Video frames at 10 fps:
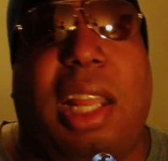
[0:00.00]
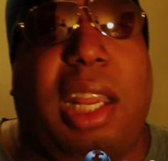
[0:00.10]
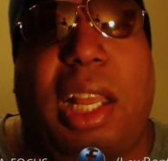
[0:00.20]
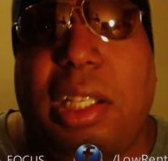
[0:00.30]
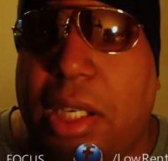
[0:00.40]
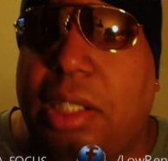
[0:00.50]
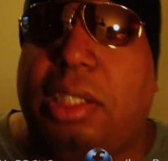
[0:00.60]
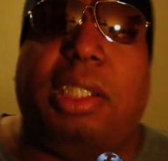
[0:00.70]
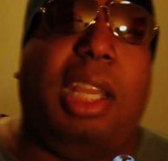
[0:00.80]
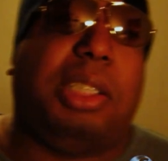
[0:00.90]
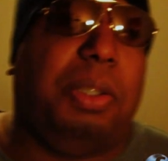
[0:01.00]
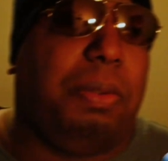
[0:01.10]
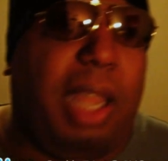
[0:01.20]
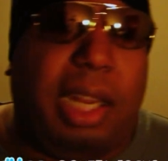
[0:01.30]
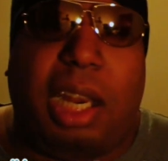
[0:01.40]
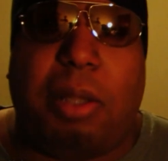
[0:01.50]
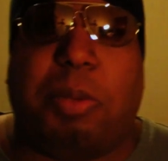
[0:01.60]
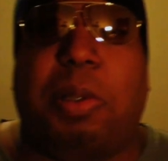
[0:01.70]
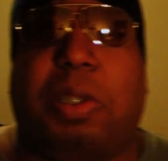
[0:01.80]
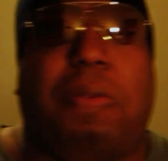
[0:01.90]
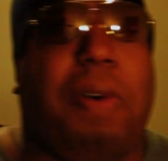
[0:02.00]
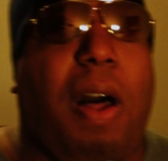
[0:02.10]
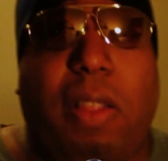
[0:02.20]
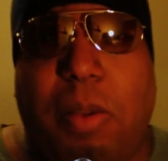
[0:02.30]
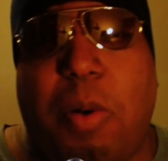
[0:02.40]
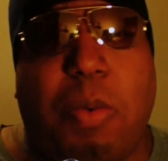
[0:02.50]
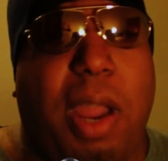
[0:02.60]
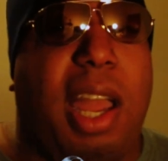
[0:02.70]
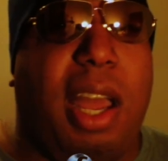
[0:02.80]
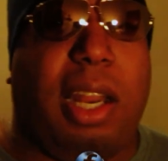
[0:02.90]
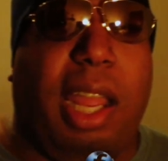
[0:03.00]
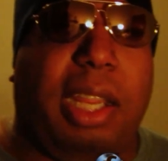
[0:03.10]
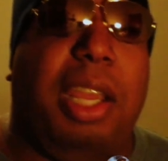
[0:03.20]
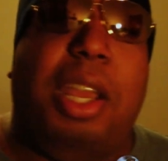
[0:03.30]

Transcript: Like, there's chicks who think that I'm supposed to follow them around. Like,